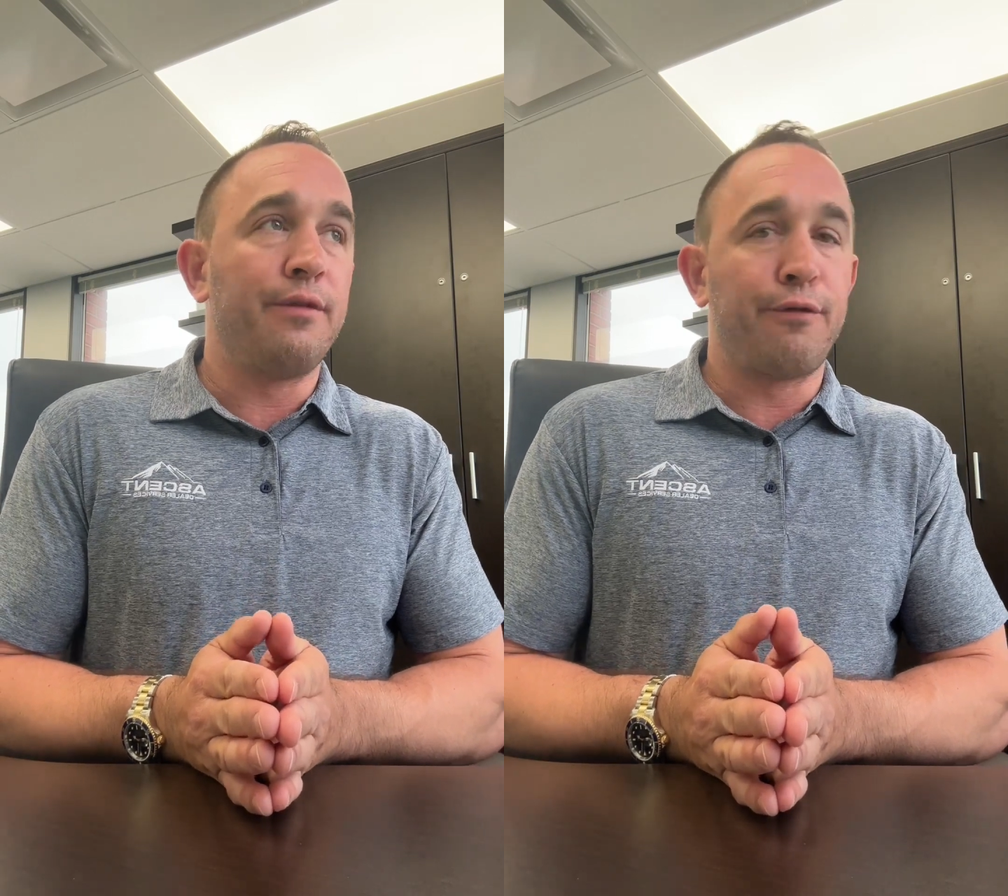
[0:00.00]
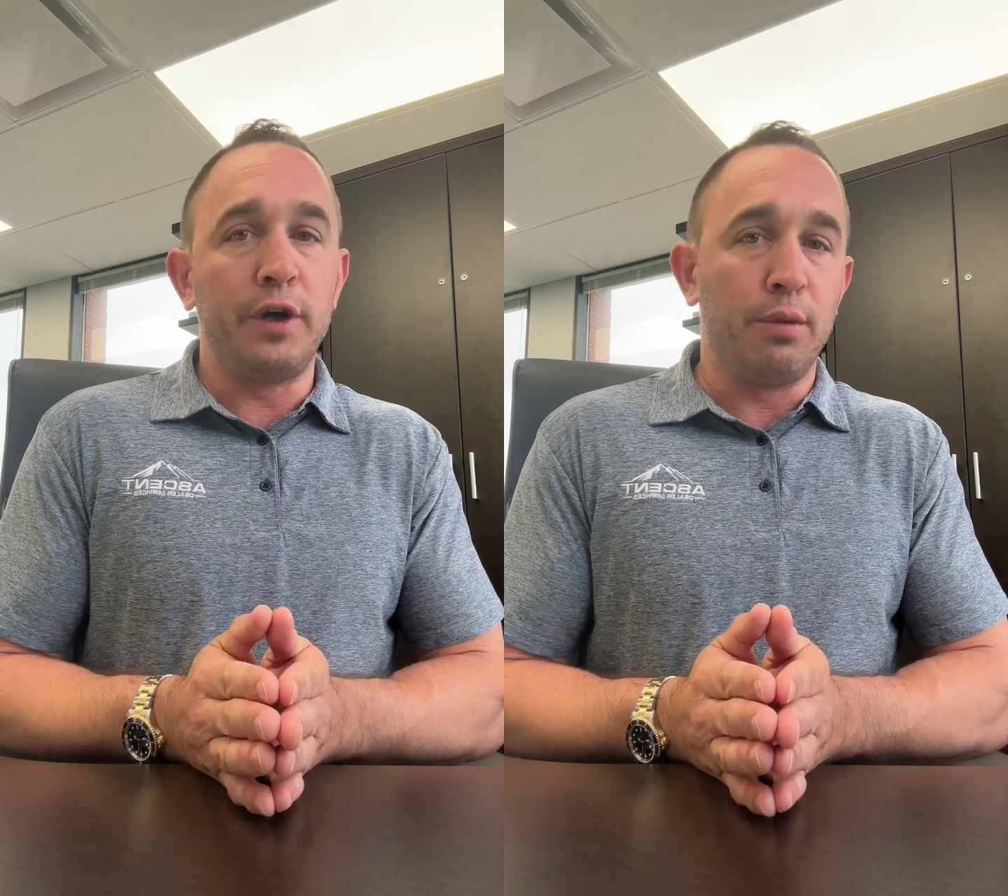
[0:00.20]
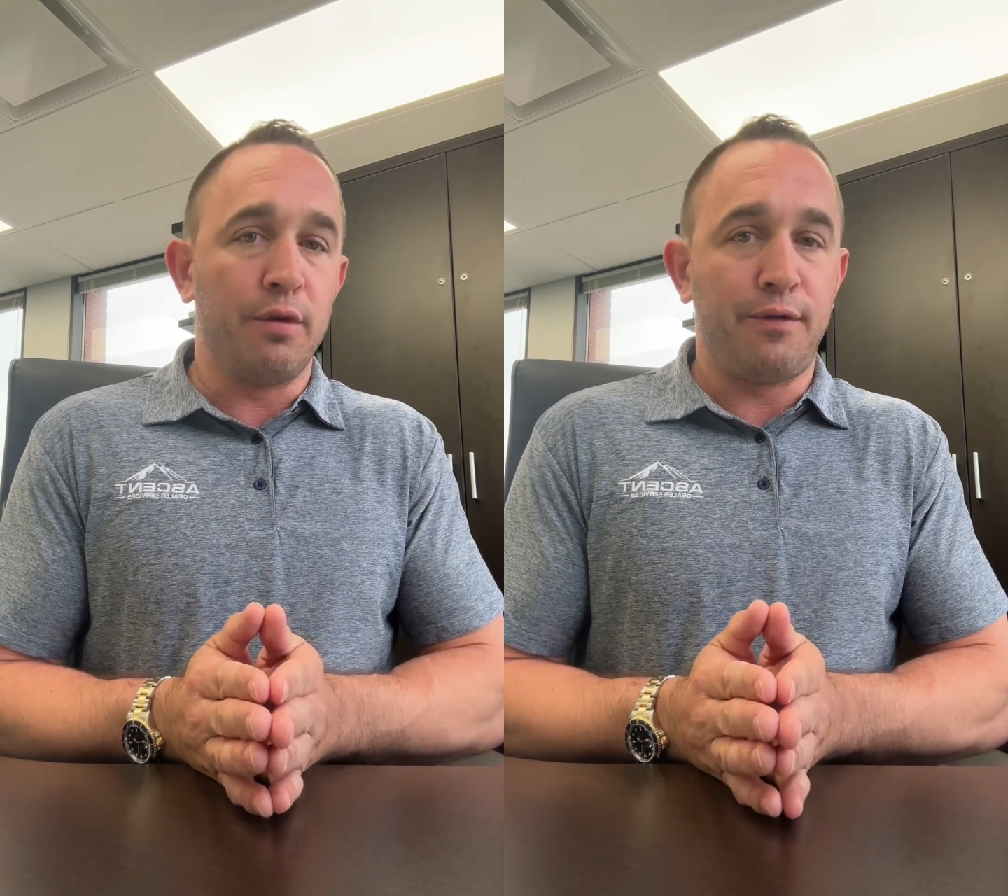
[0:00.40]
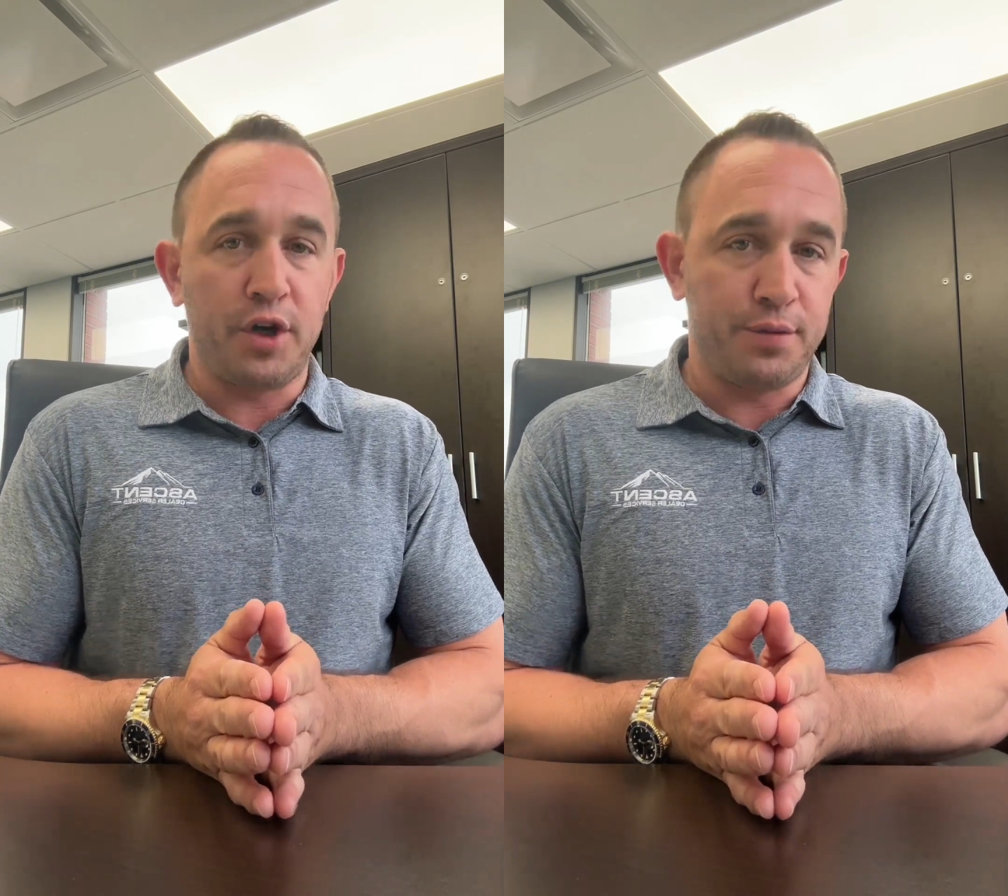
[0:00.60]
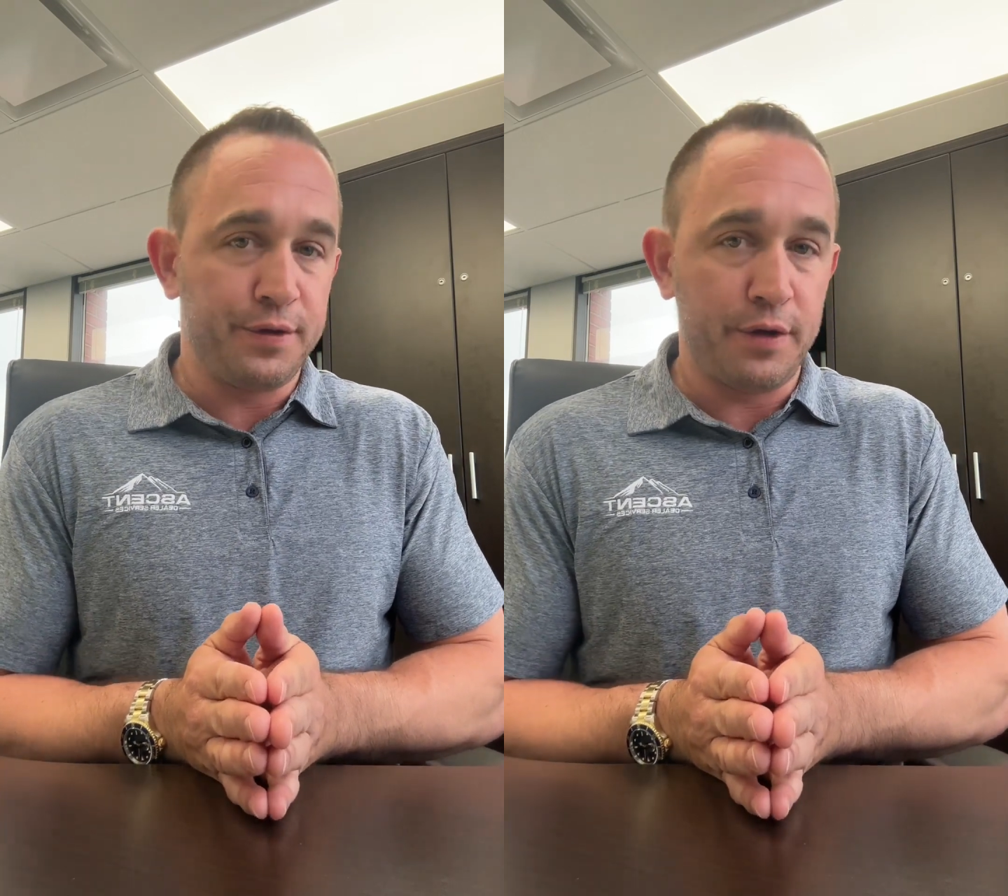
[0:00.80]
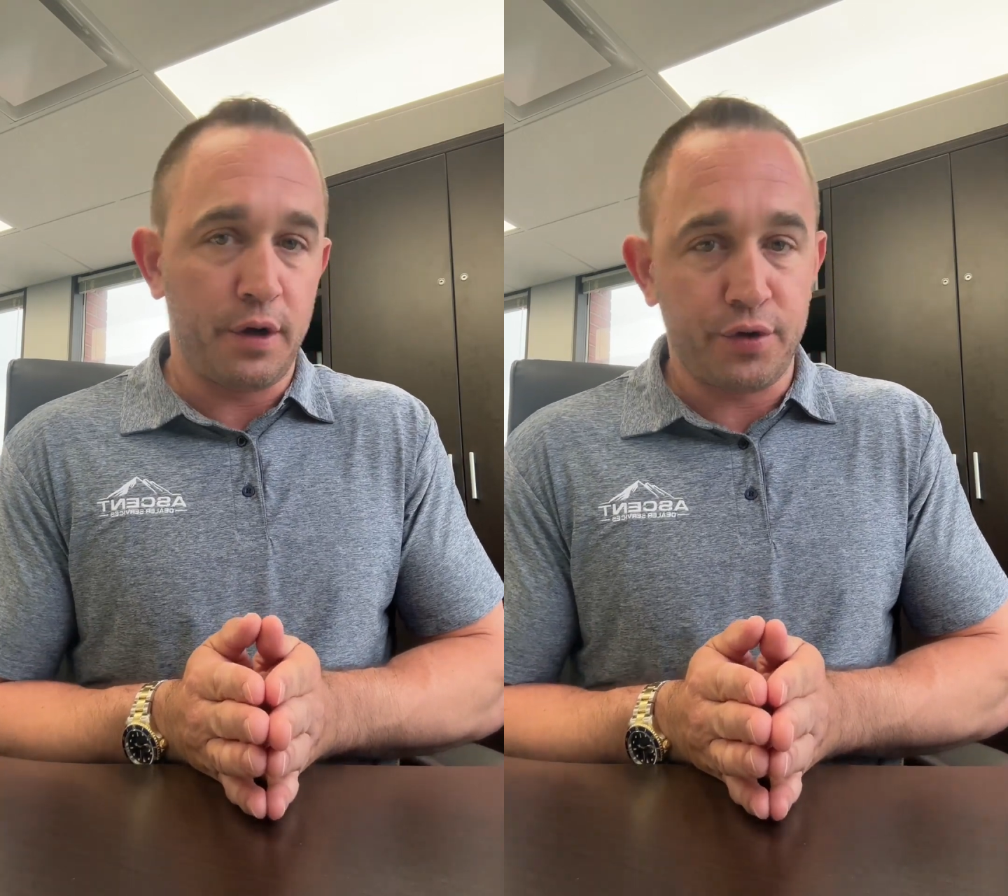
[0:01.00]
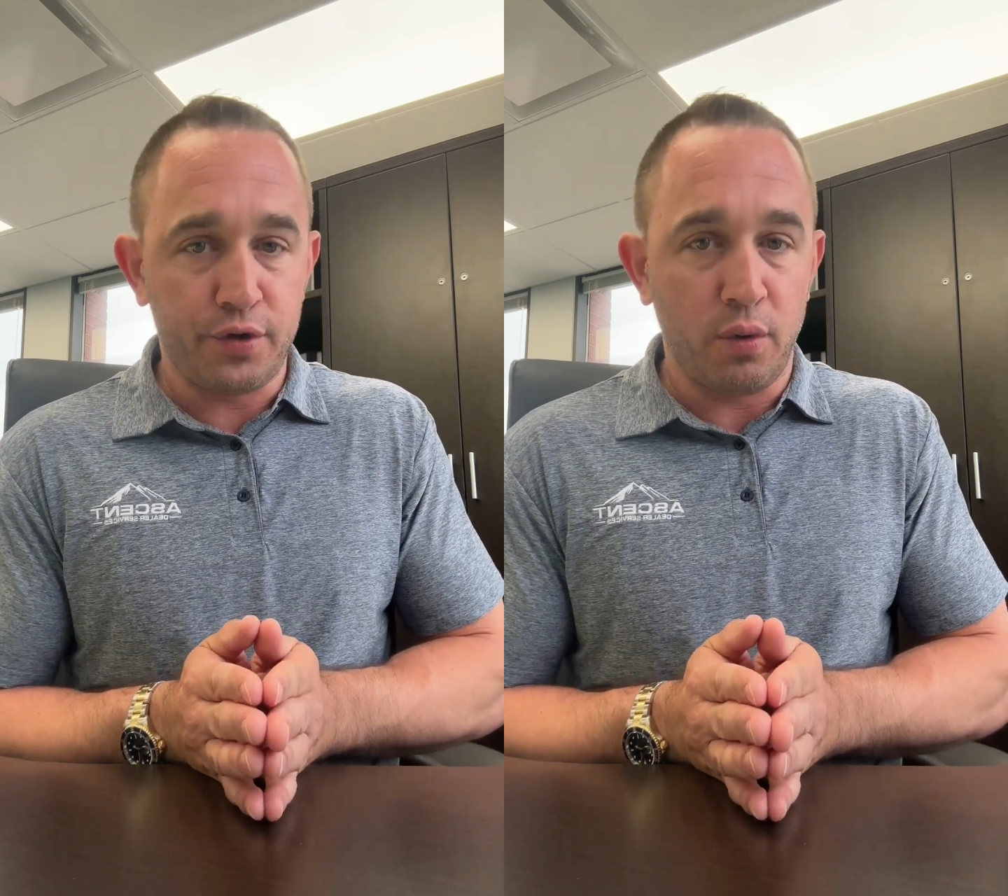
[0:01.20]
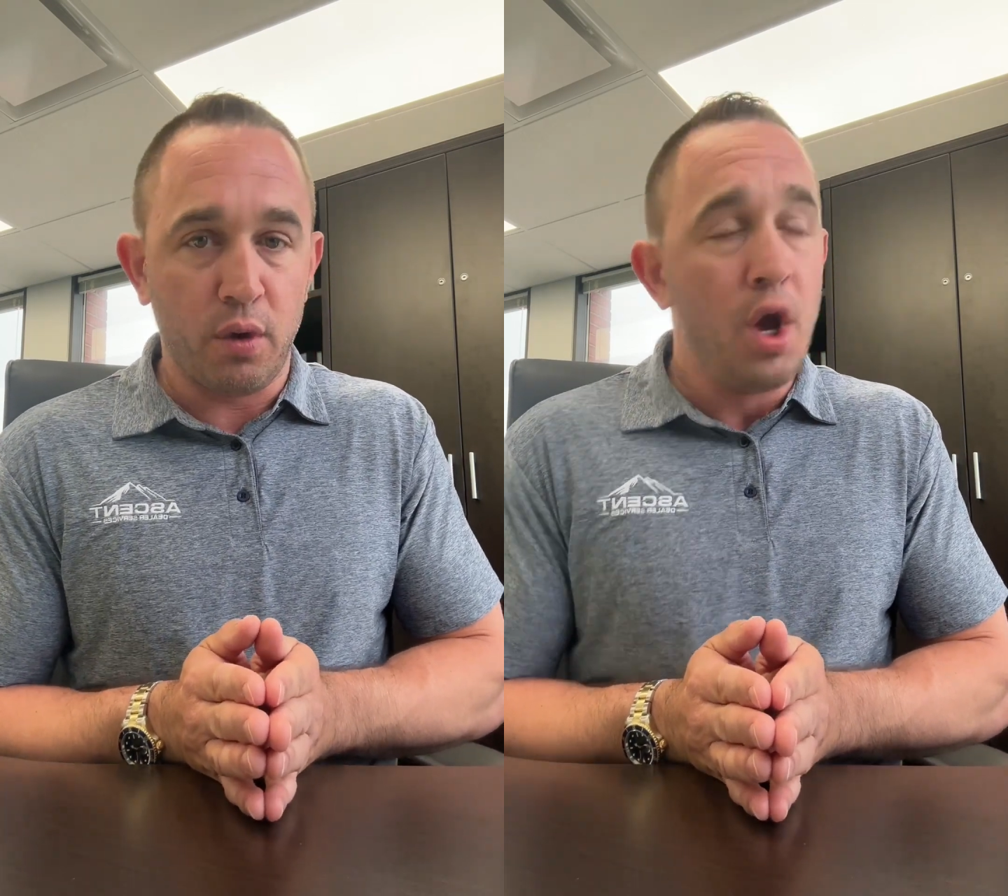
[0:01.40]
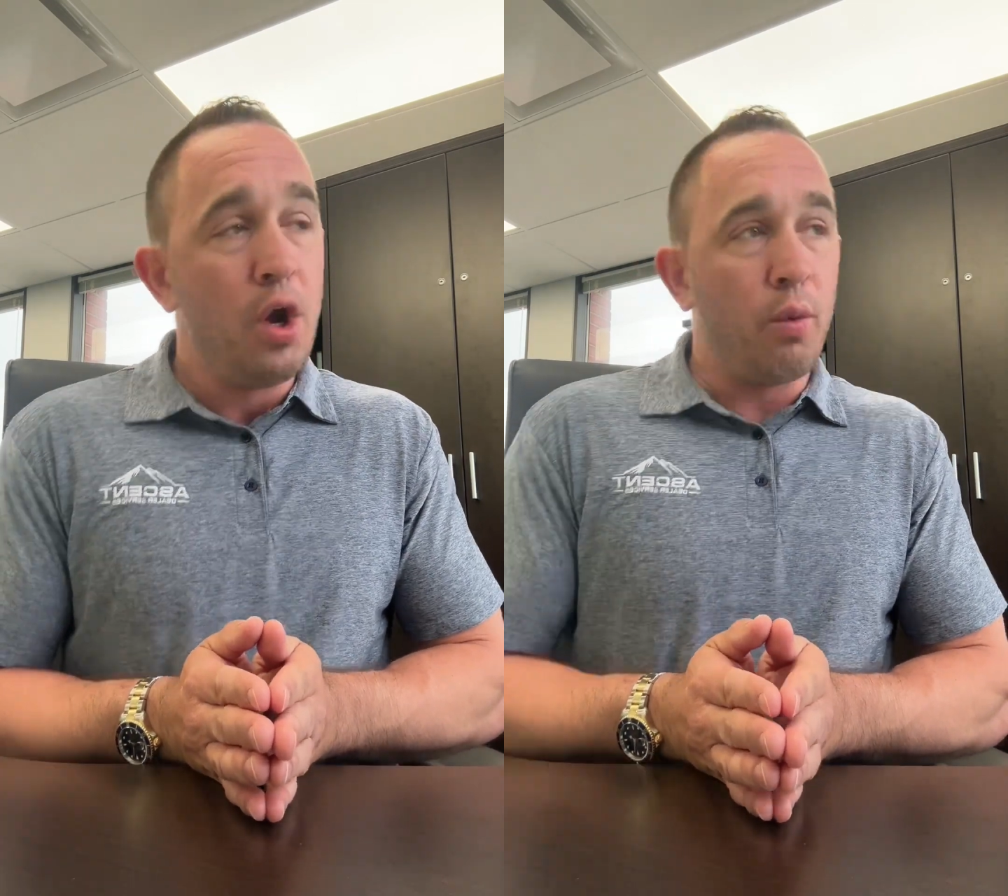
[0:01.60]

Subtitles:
free refreshments at our store.